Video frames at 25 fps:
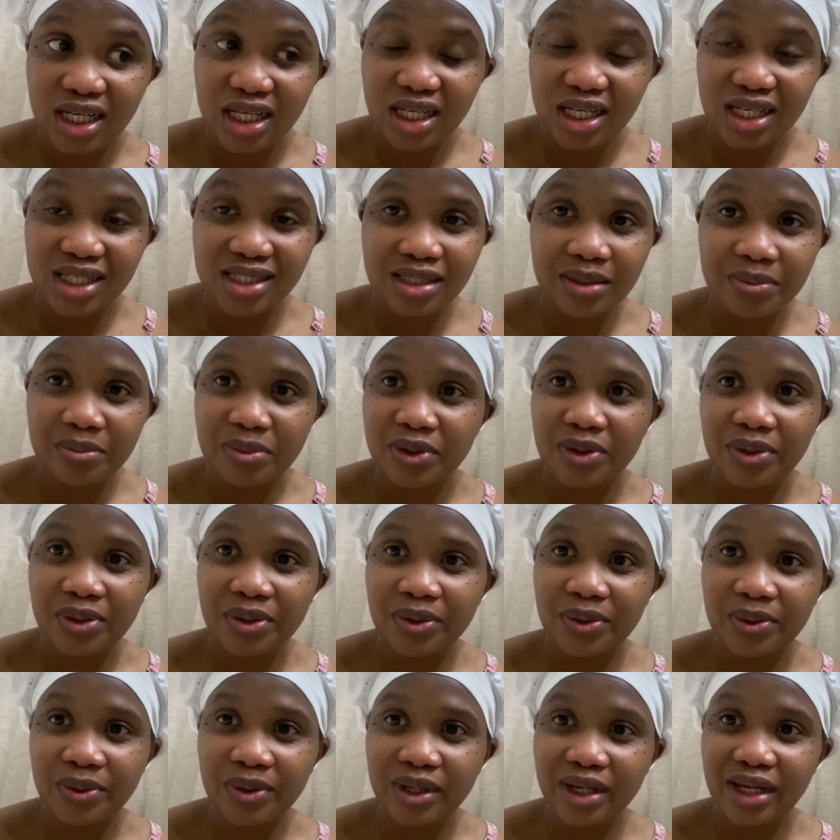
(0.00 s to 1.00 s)
is a
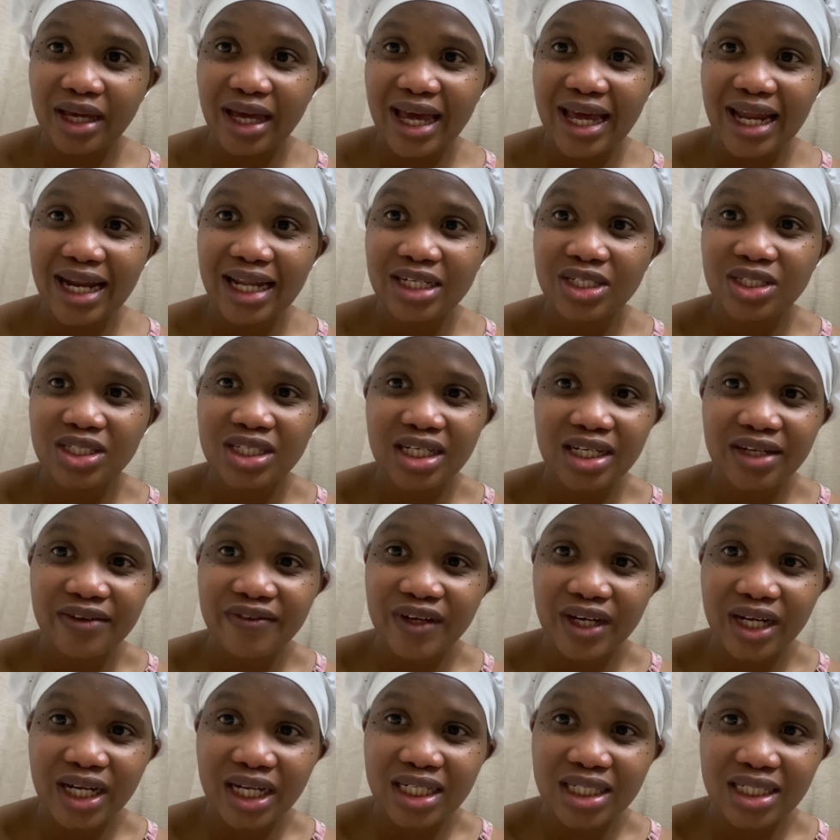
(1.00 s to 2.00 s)
miracle worker and i didn't
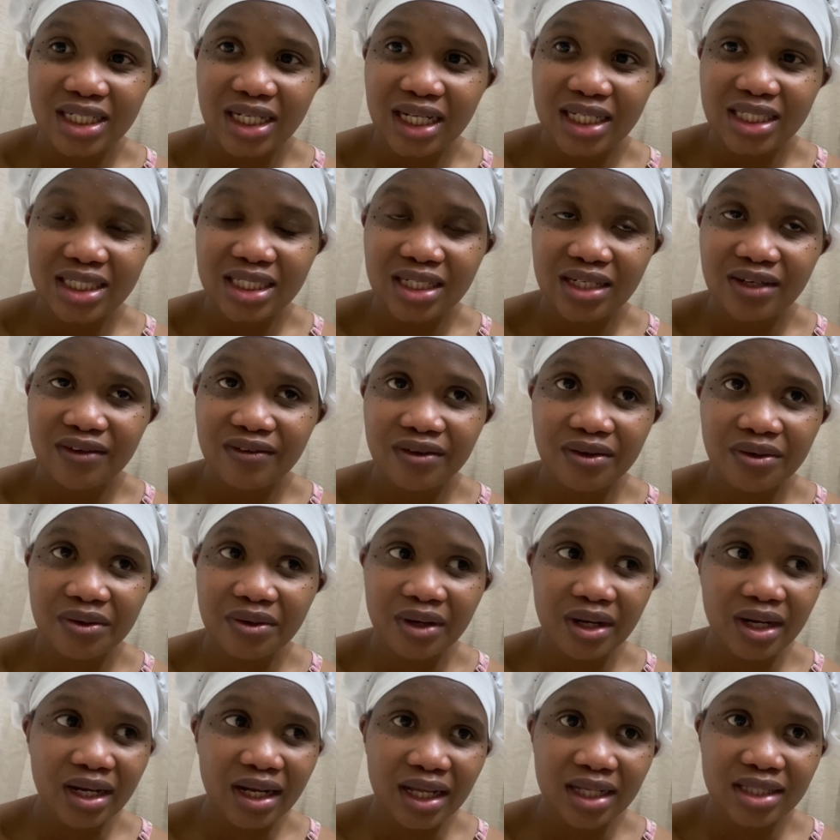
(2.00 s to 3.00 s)
even i didn't even
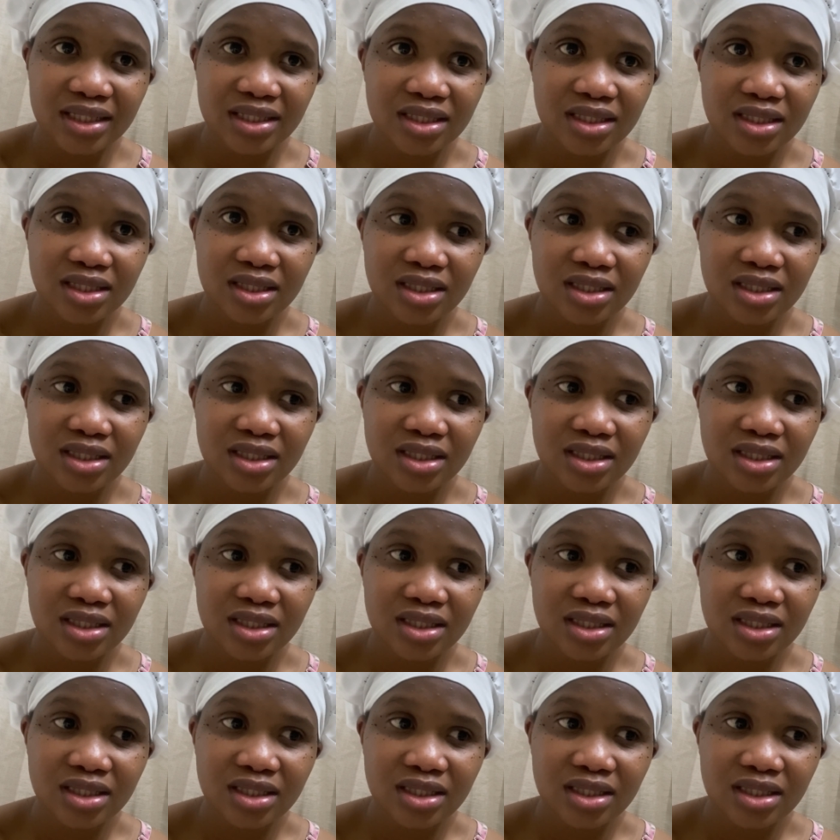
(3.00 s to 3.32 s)
realize